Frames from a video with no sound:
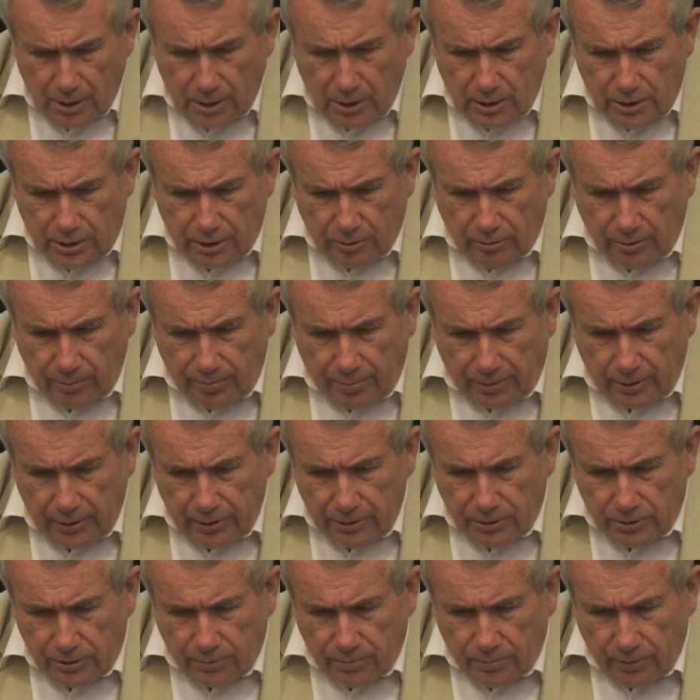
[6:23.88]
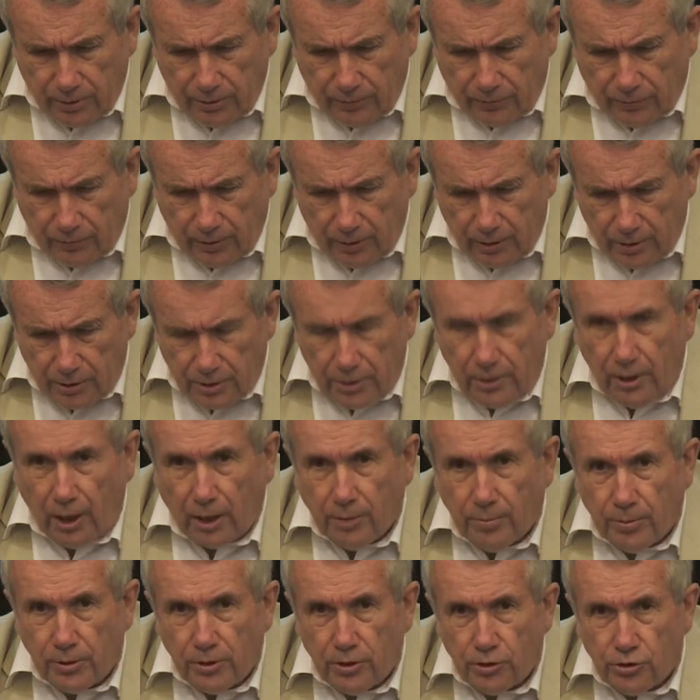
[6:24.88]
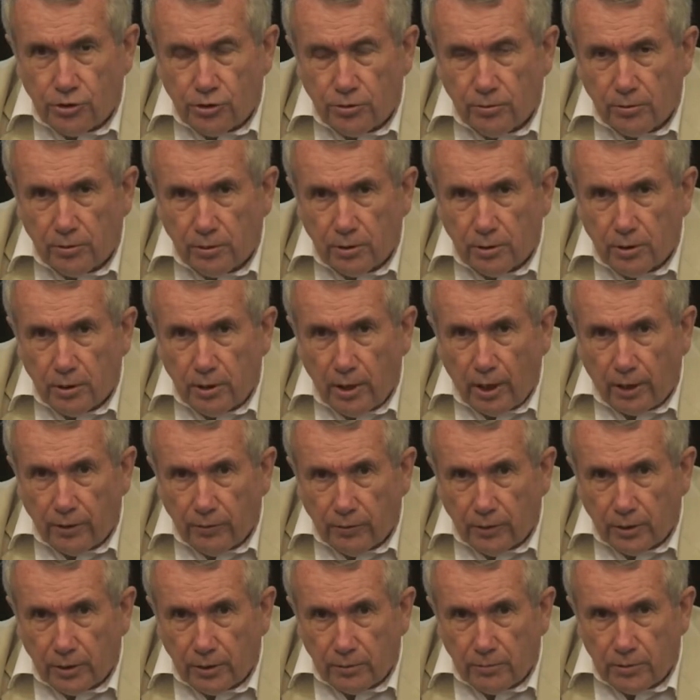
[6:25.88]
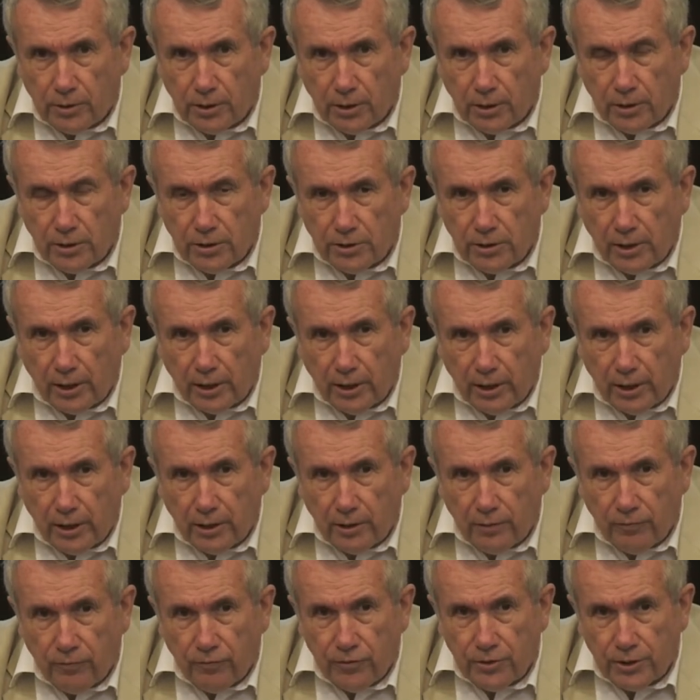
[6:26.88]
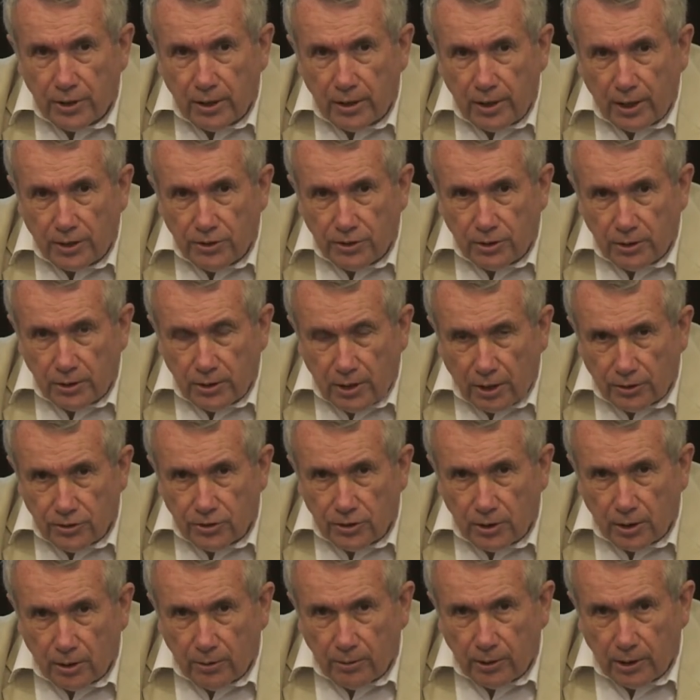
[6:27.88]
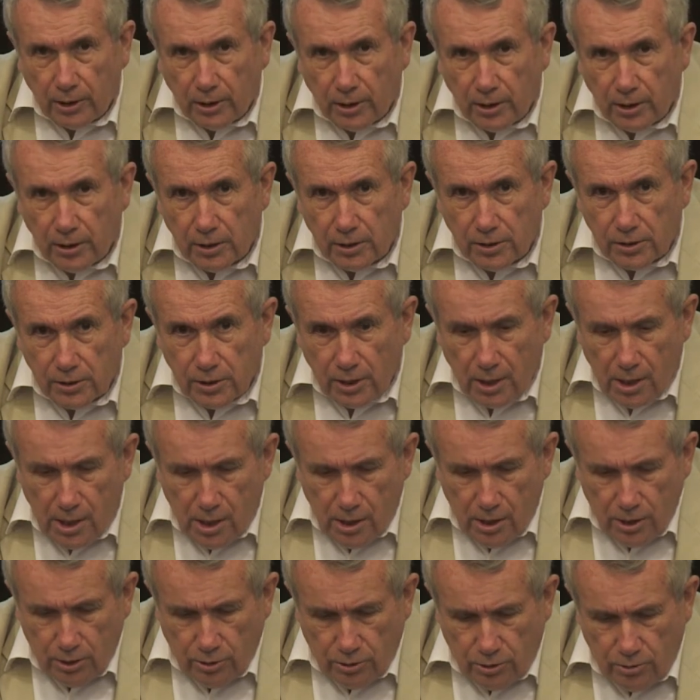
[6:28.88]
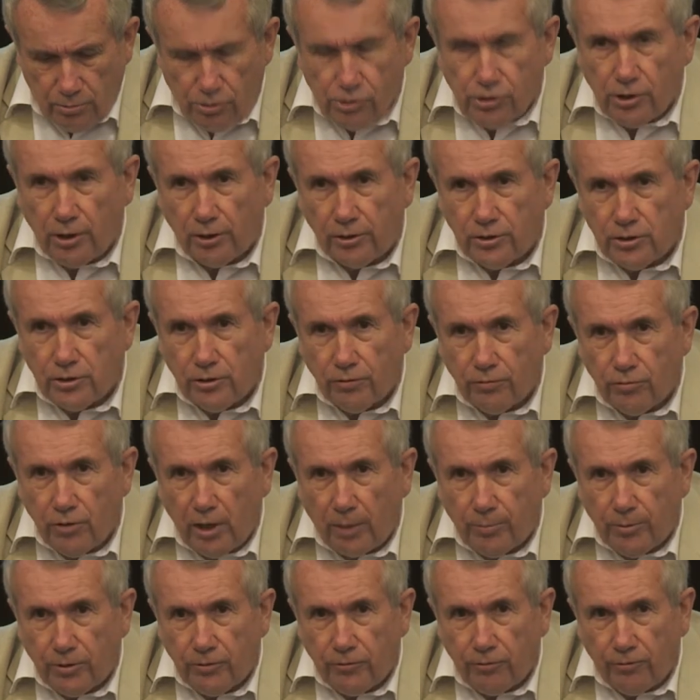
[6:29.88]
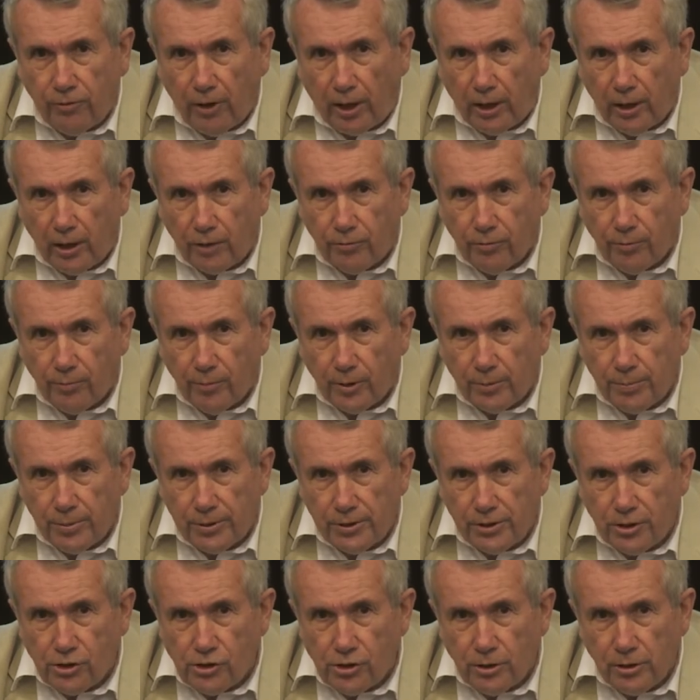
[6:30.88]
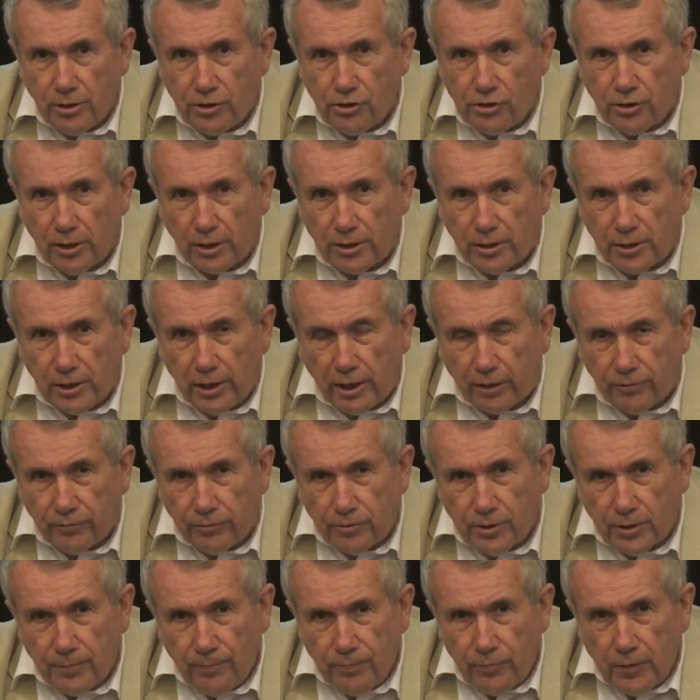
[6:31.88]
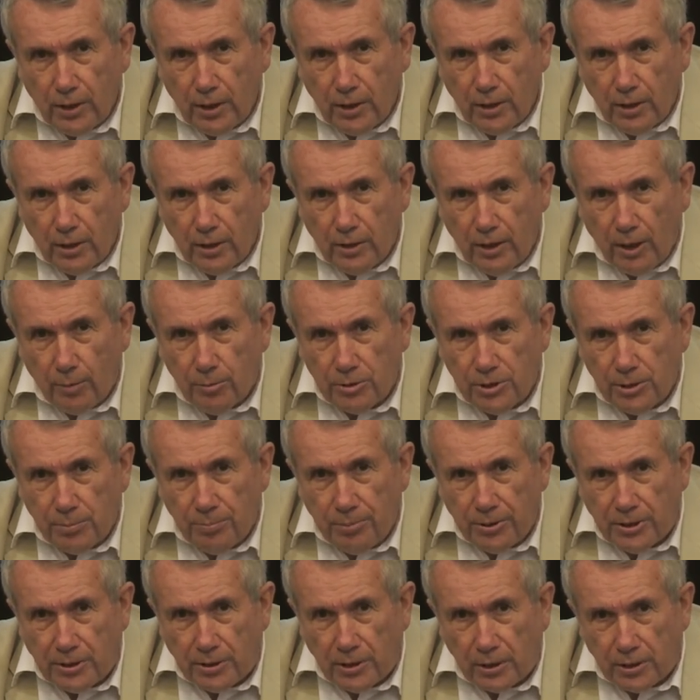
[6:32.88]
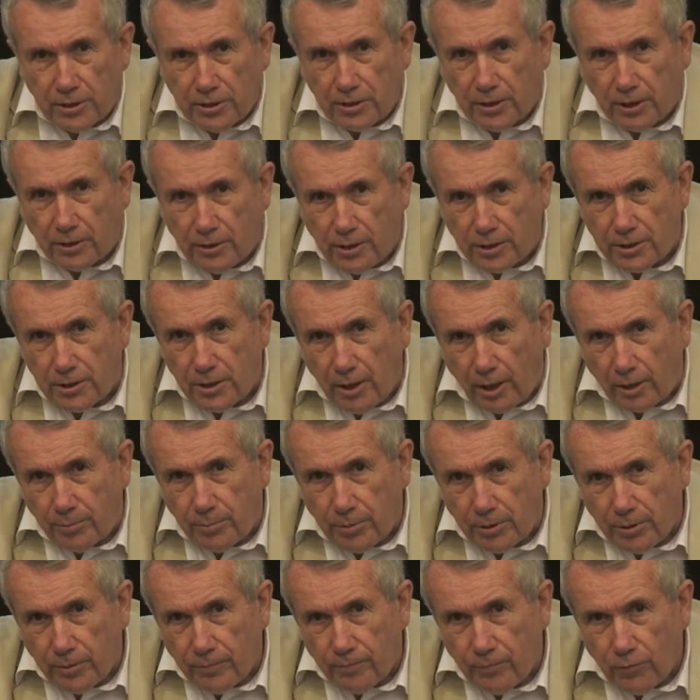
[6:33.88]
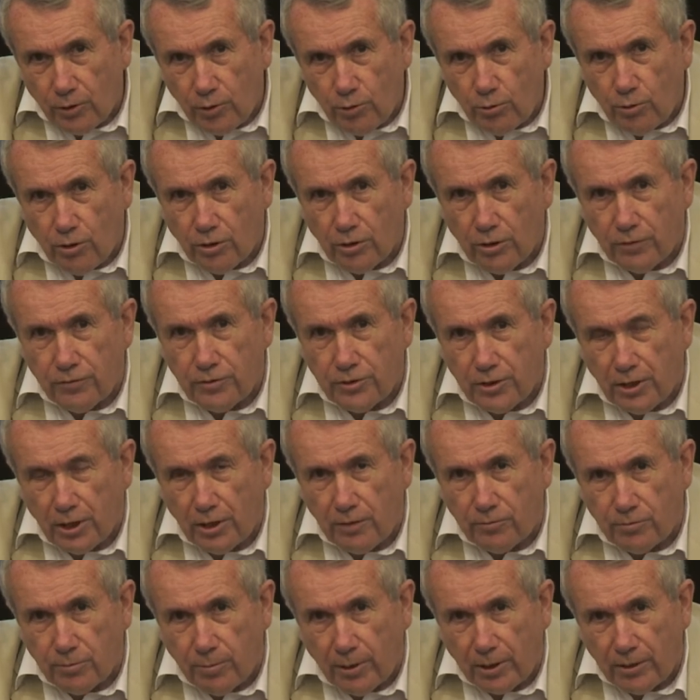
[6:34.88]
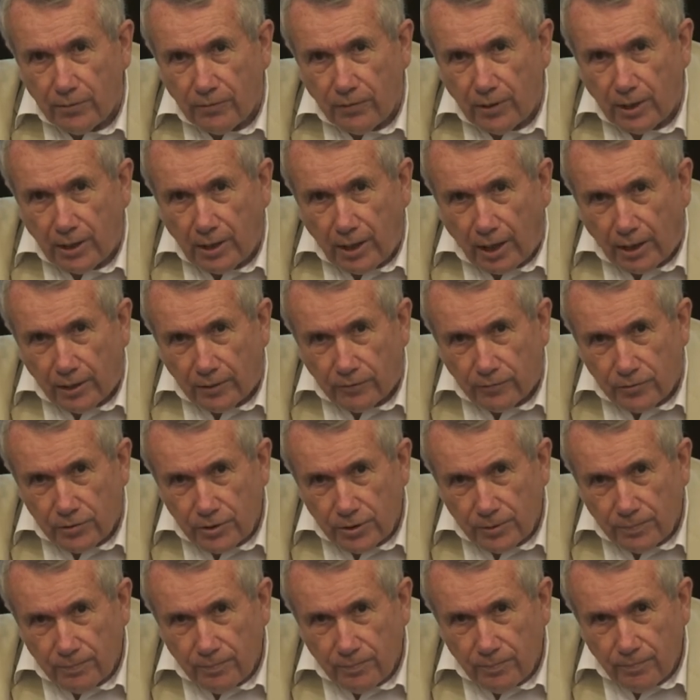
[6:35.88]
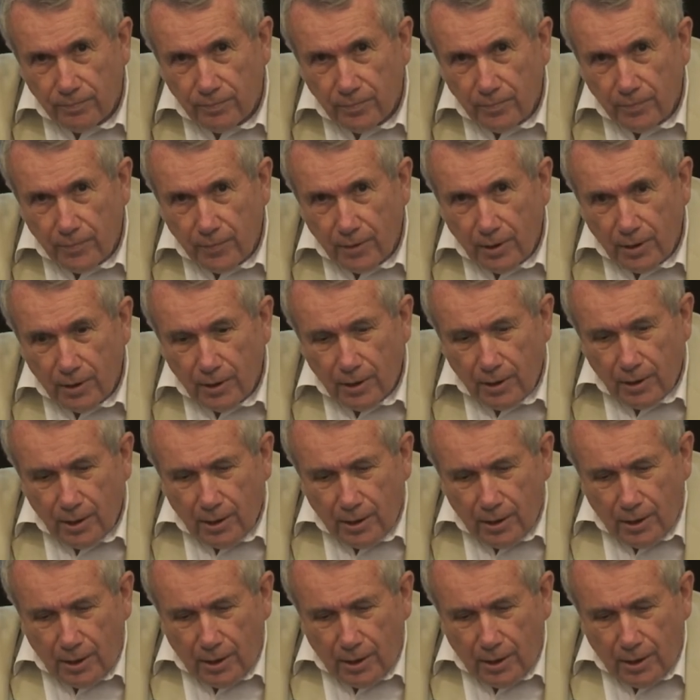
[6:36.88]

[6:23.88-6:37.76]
So he pleads with the sniper to shoot neither, turns and leaves, and as he does so, he hears two shots of rapid fire from the position he's just left. "That was a pity," said the sniper. "You could have saved one of their lives." Mm. Mm.